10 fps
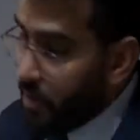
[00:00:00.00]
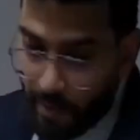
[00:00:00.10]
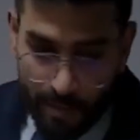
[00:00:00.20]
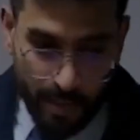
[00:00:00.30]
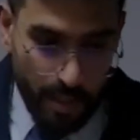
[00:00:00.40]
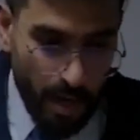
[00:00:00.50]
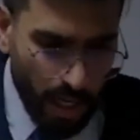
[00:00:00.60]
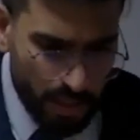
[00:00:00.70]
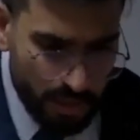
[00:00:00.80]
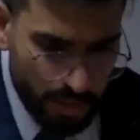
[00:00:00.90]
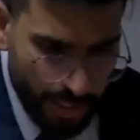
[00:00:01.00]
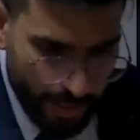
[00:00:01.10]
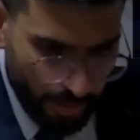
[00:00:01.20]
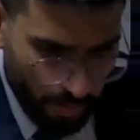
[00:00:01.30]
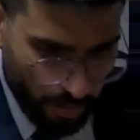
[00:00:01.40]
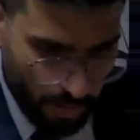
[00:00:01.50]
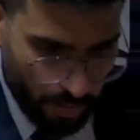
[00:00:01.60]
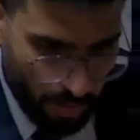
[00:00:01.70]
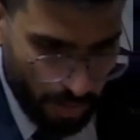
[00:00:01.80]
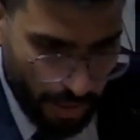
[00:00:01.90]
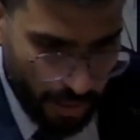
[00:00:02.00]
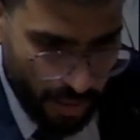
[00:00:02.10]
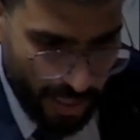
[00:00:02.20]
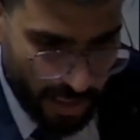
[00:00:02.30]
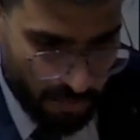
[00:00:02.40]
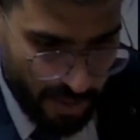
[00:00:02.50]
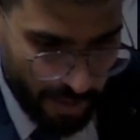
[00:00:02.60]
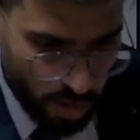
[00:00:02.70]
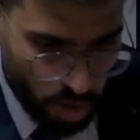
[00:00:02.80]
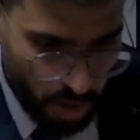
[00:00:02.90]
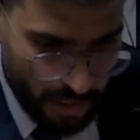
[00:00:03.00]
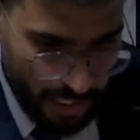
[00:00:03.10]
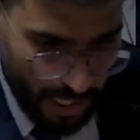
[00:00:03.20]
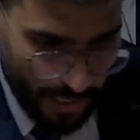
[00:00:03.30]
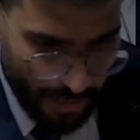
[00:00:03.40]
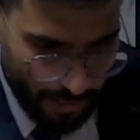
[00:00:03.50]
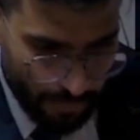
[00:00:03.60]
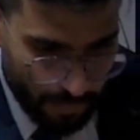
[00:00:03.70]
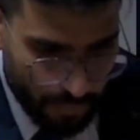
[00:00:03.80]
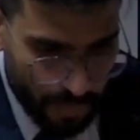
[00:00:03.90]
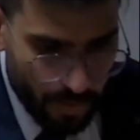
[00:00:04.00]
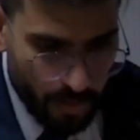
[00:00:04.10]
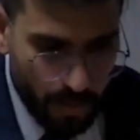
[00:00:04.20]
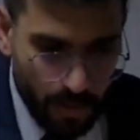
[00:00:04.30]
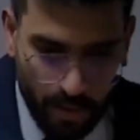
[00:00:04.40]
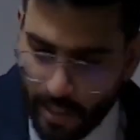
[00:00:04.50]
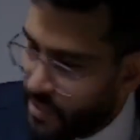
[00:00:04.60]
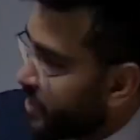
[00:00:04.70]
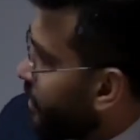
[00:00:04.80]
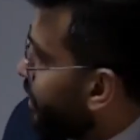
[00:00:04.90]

the last thing in the expenditure side, let's see the